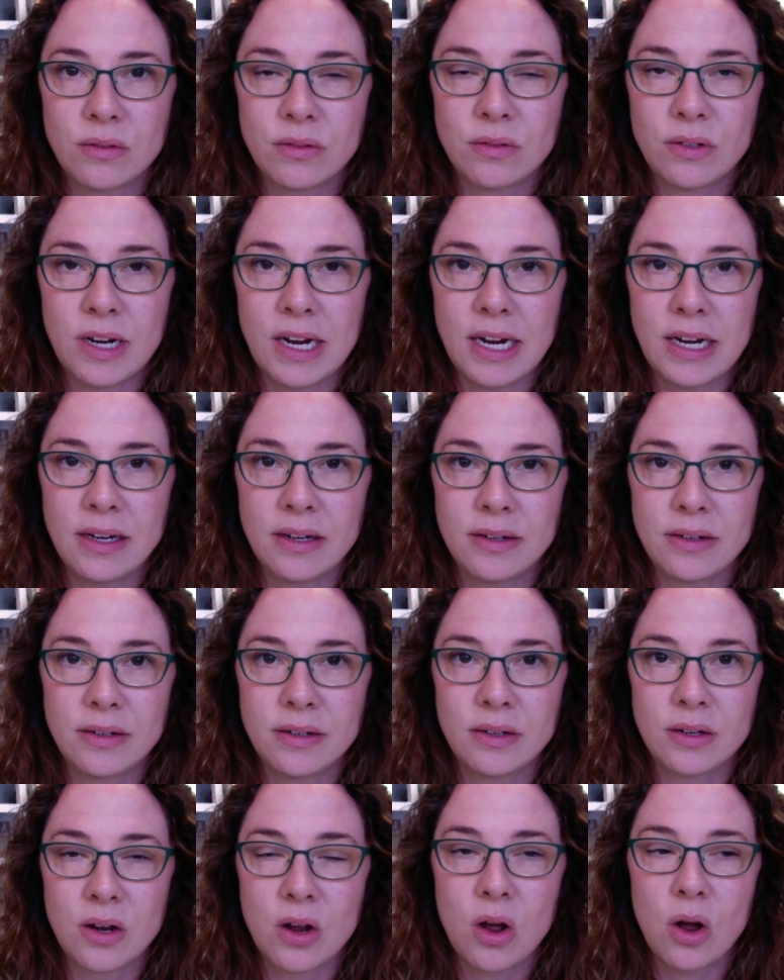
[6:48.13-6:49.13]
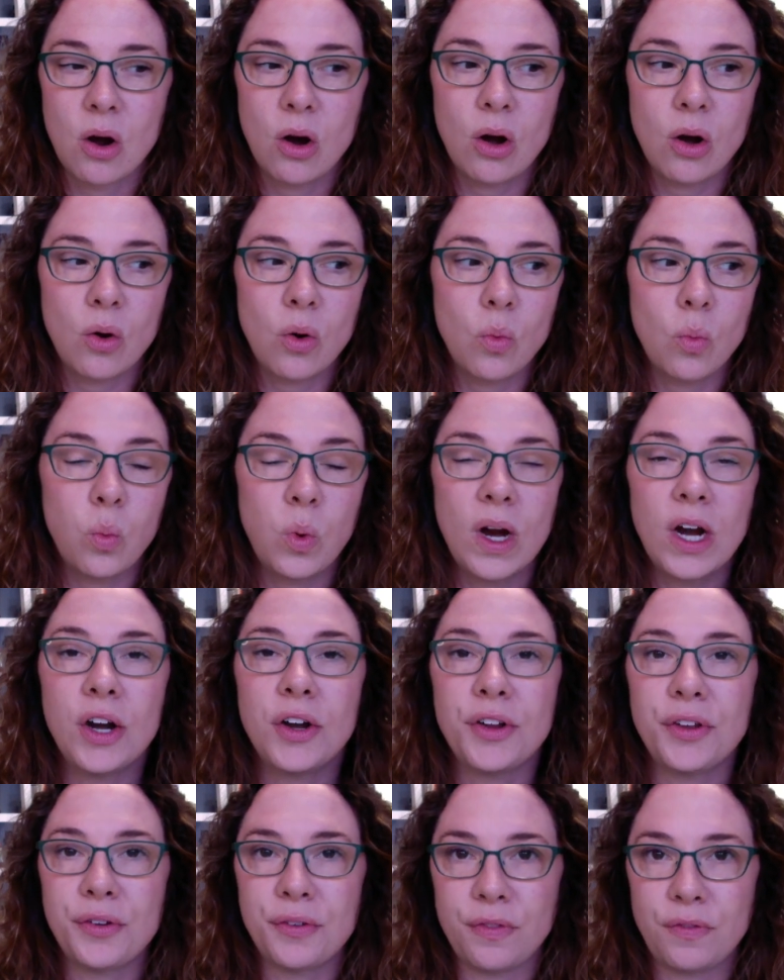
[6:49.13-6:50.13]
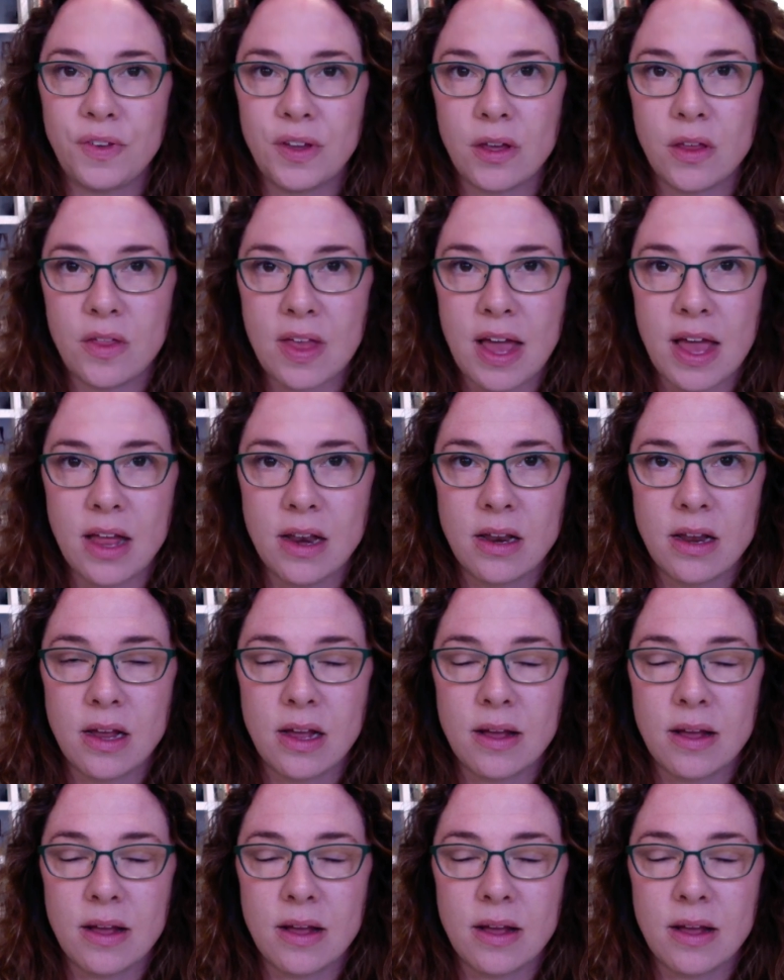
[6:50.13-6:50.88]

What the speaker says: right? Or where do you feel that